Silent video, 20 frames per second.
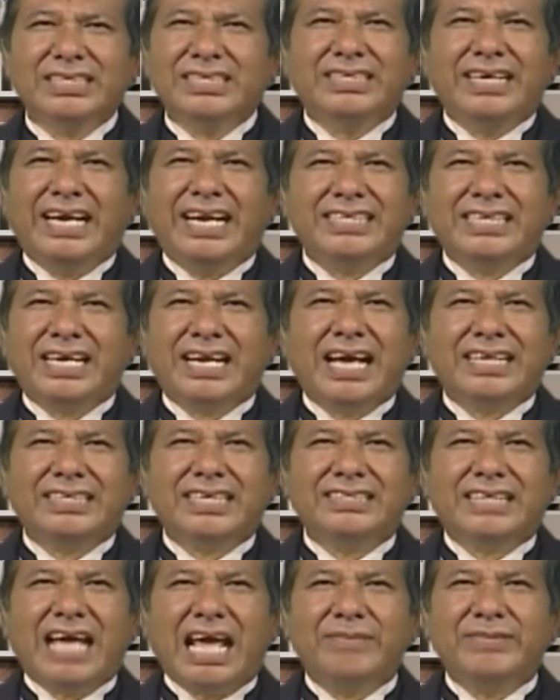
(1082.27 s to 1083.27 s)
There is
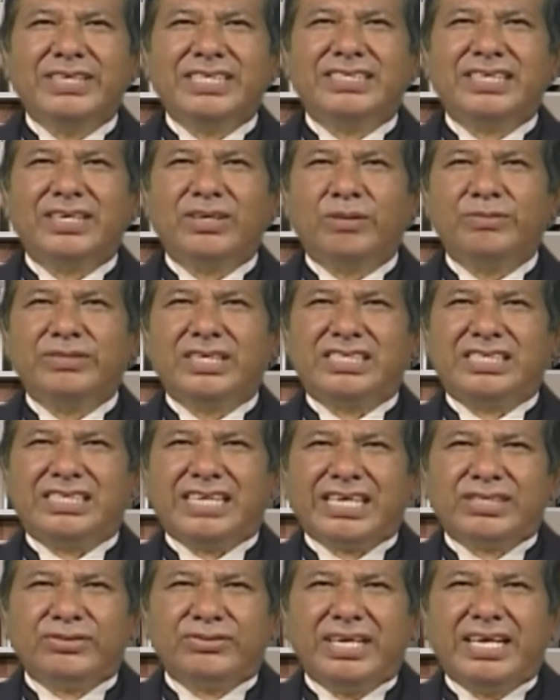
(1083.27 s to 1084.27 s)
another dimension of the
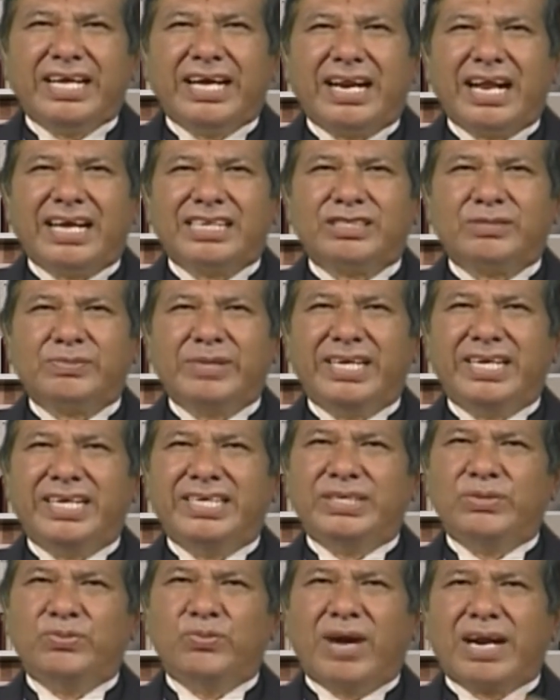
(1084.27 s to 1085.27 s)
sexual harassment
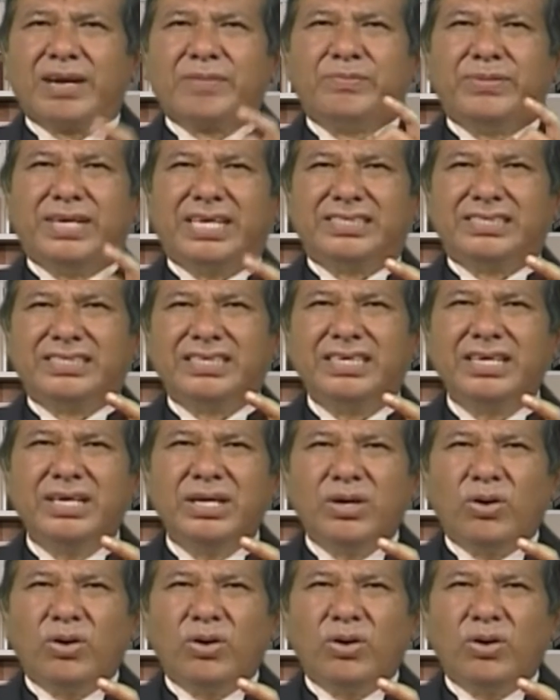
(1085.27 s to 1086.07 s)
in the workplace